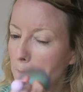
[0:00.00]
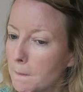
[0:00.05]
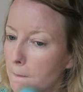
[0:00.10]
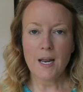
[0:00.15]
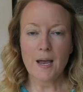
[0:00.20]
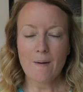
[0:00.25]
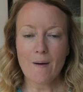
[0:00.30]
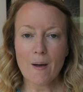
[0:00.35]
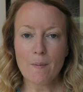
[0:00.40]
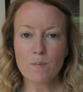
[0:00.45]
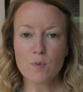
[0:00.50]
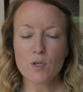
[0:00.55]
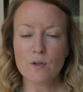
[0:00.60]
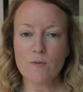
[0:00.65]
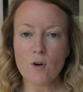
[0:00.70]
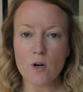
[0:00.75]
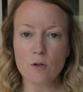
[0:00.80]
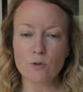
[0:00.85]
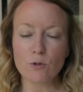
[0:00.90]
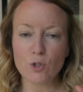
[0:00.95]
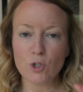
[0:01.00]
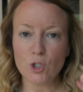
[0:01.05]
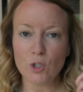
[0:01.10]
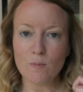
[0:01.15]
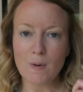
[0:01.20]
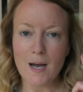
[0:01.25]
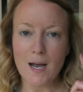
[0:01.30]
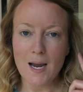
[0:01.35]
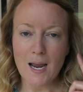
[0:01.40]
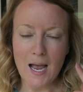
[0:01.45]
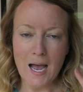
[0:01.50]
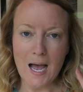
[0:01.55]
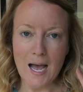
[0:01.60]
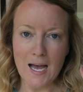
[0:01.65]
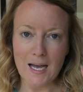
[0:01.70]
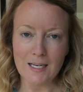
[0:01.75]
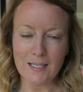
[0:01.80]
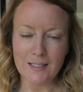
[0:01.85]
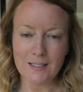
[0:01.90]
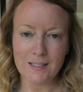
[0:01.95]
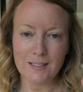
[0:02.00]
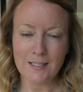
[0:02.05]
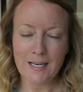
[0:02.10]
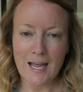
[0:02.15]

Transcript: So now I'll move on to my eyes.